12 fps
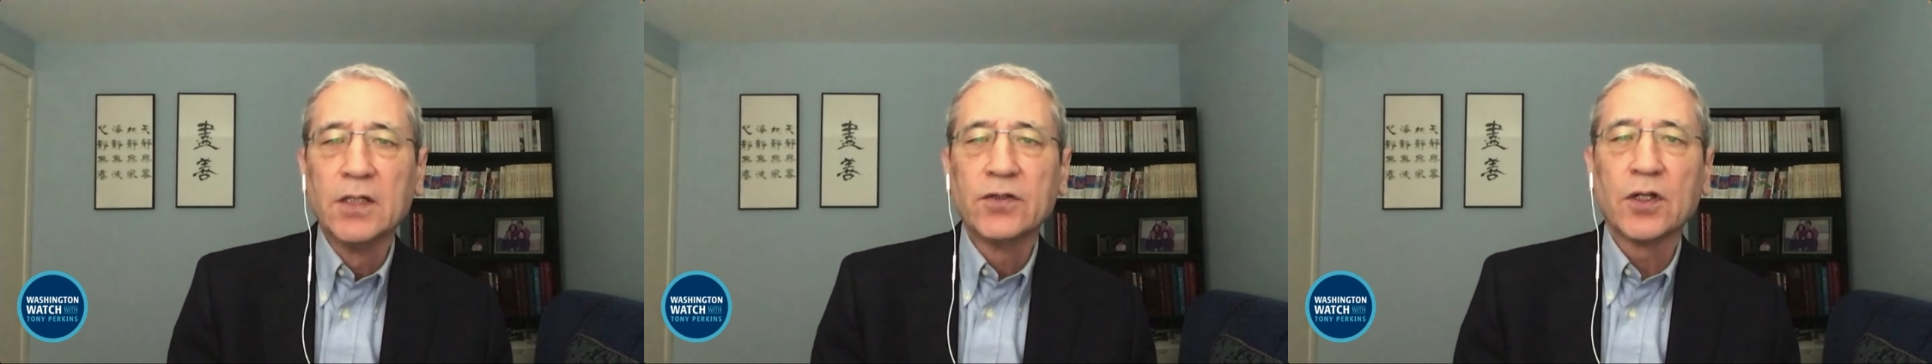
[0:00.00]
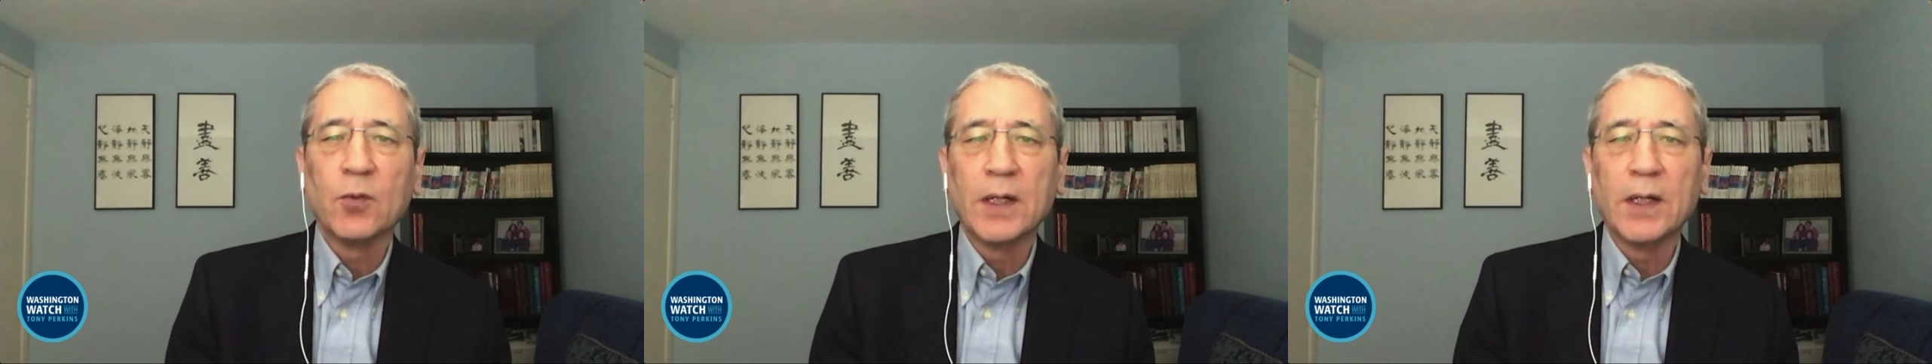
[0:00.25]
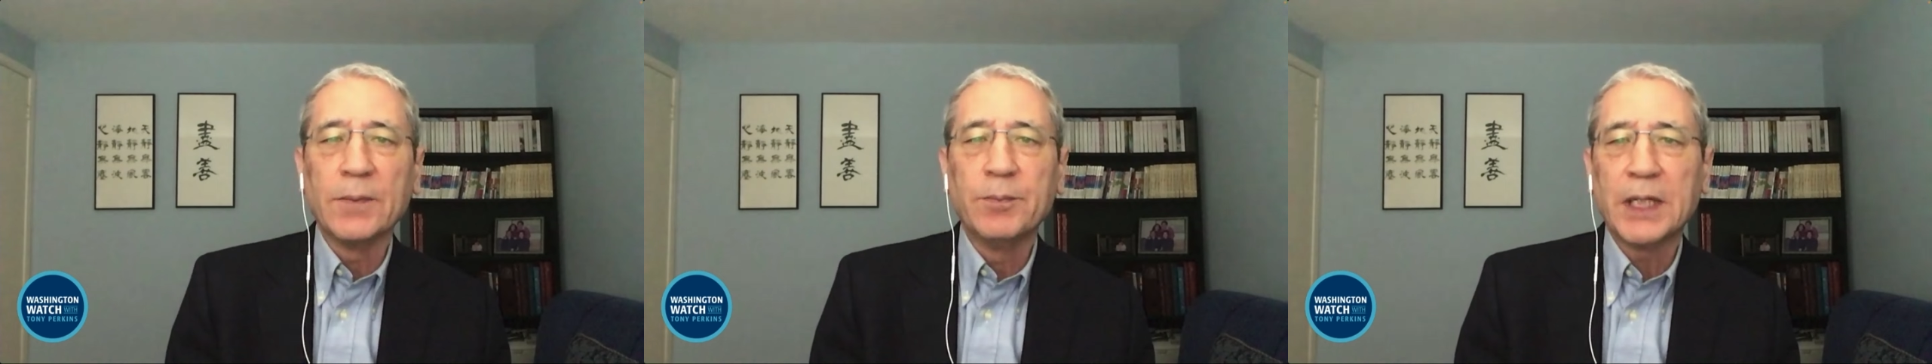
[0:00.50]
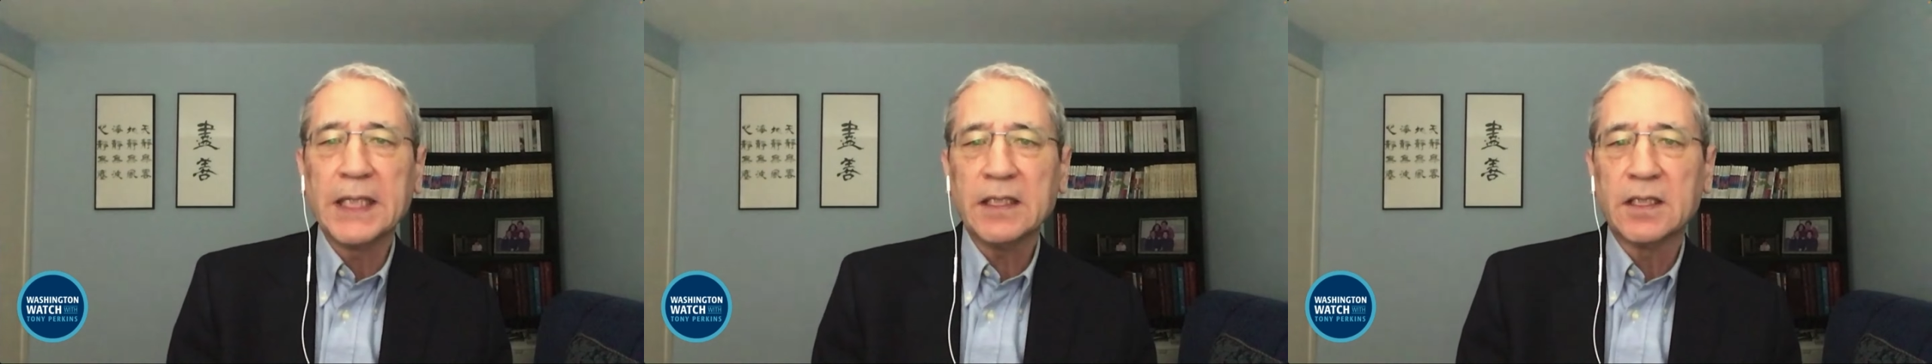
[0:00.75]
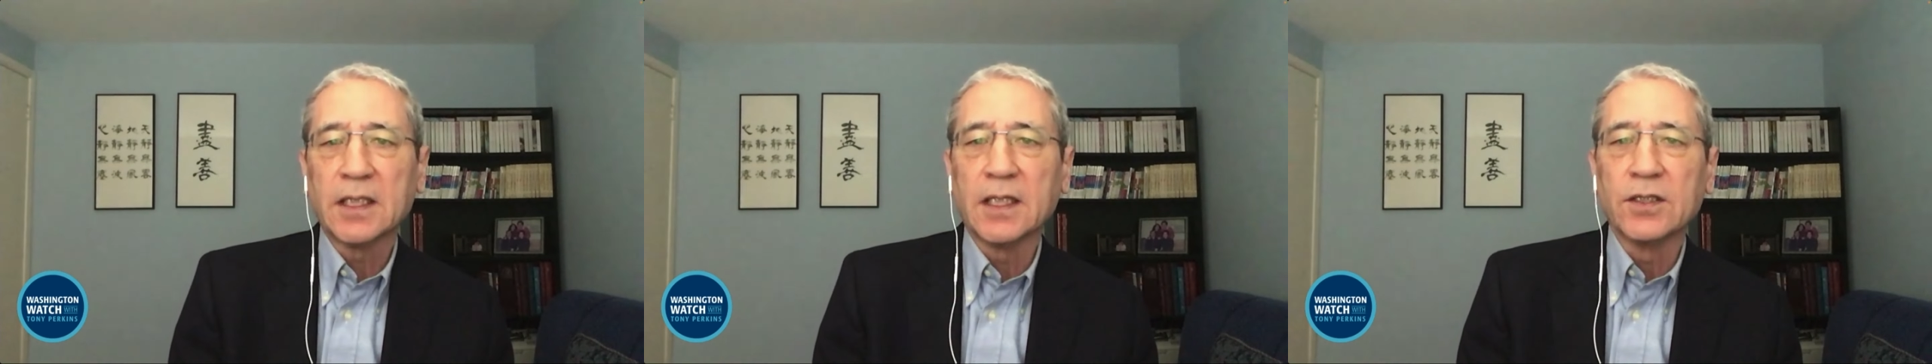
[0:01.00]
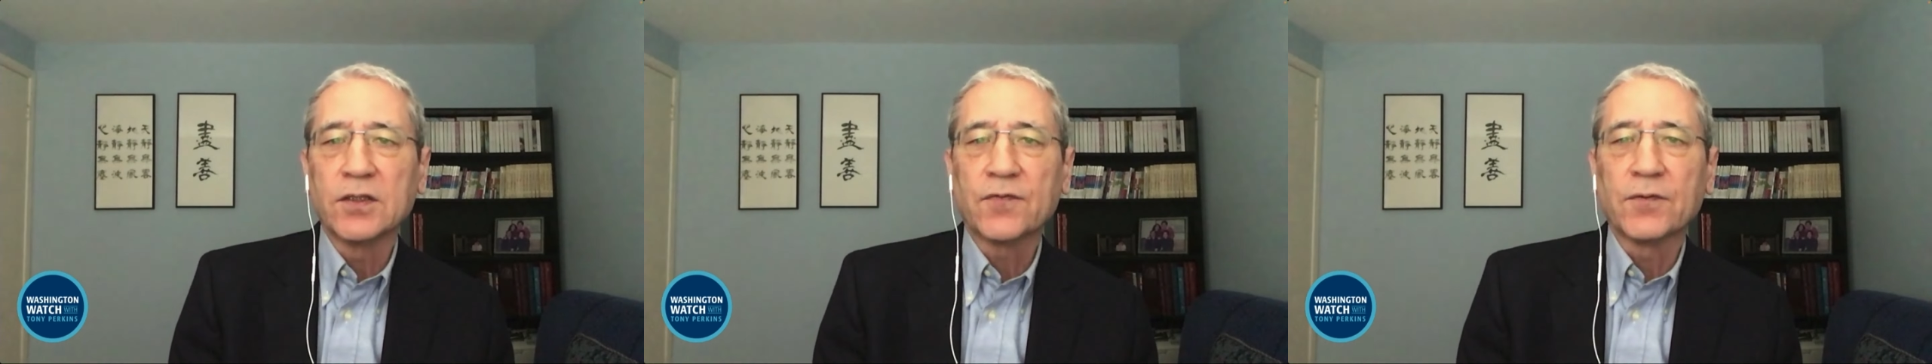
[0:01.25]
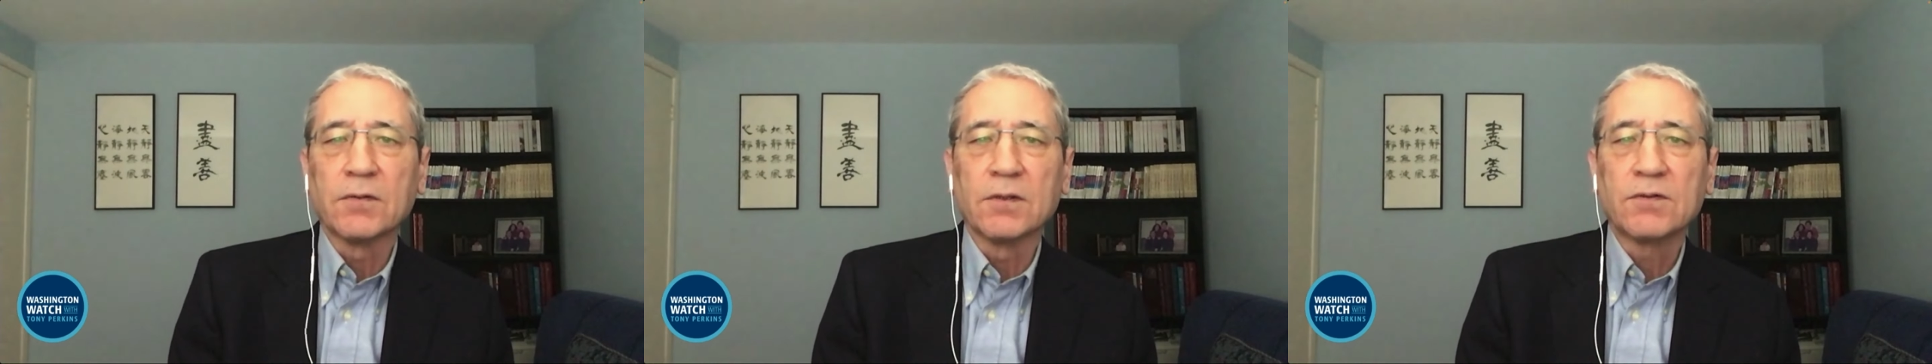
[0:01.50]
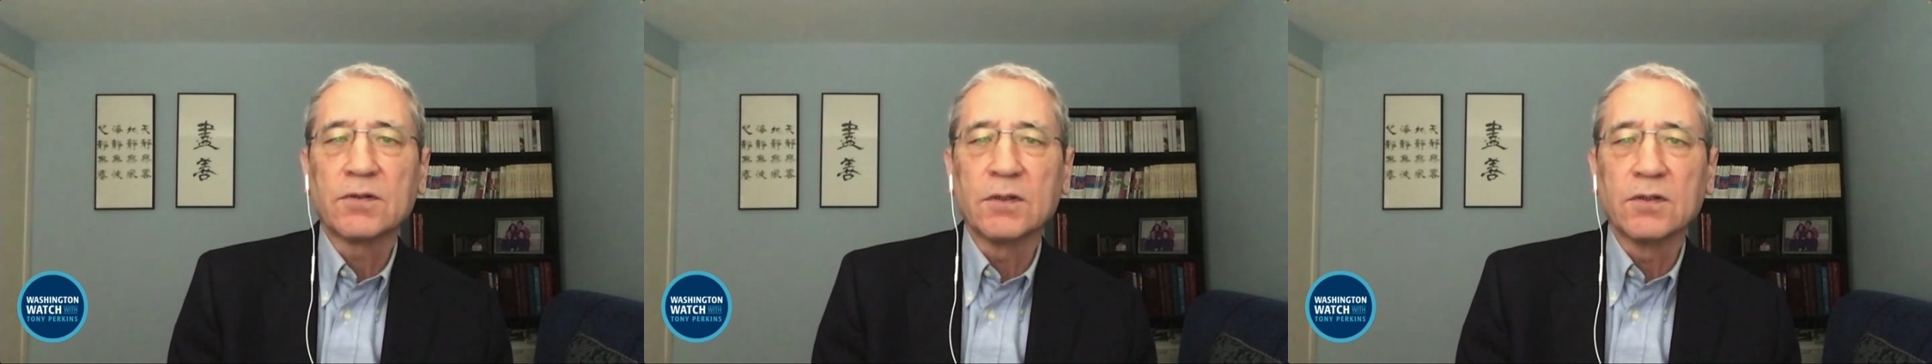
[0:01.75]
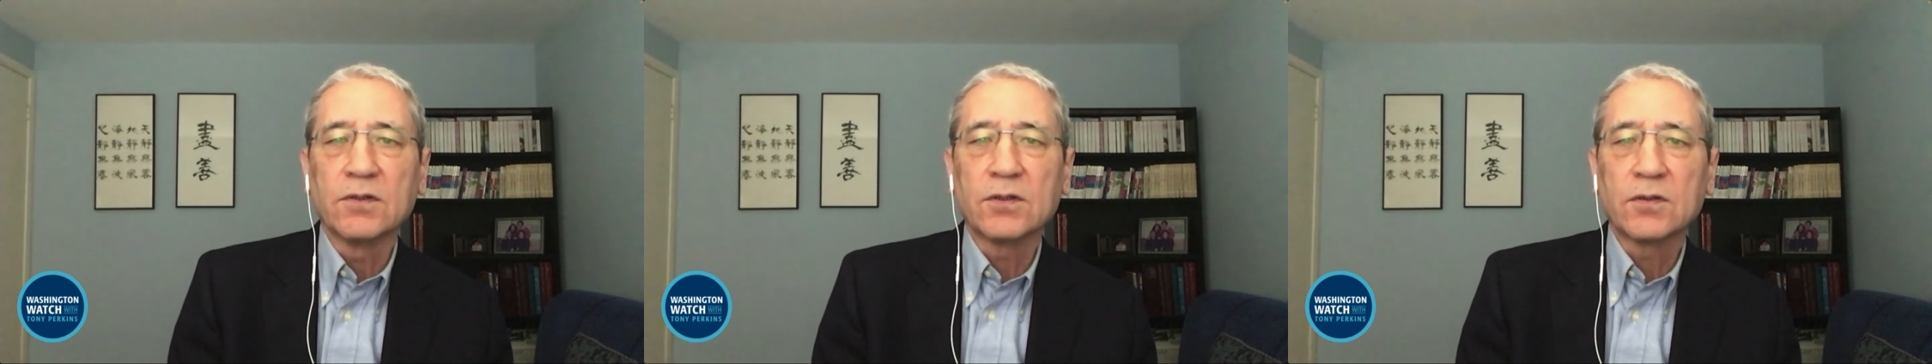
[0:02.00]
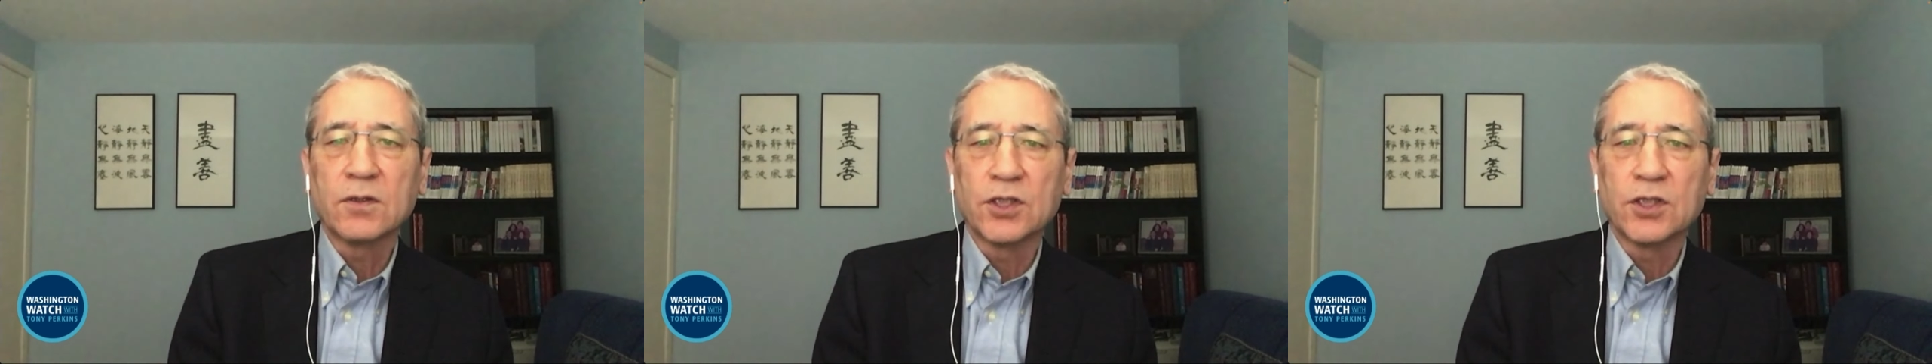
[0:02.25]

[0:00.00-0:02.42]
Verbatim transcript: So when ByteDance, for instance,